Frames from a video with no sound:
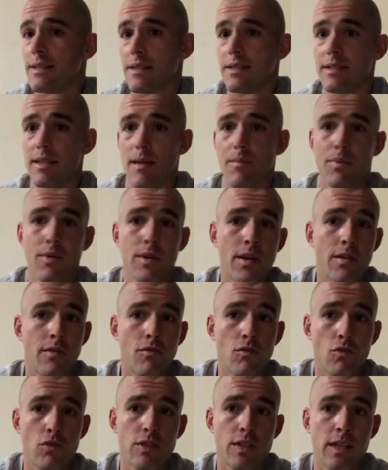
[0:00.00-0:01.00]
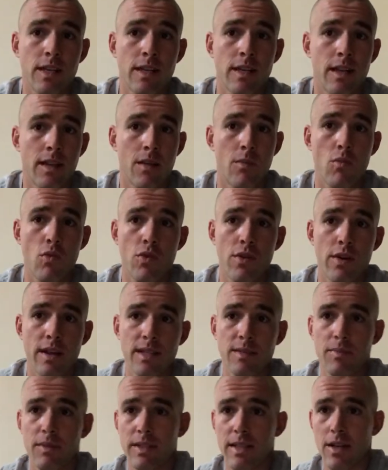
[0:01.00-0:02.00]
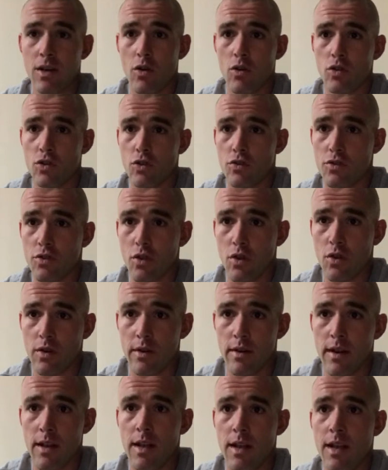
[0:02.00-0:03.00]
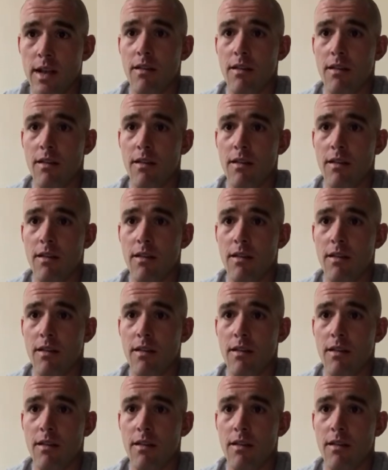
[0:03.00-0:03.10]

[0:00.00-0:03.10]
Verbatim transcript: as a separate routine in the mornings but then also start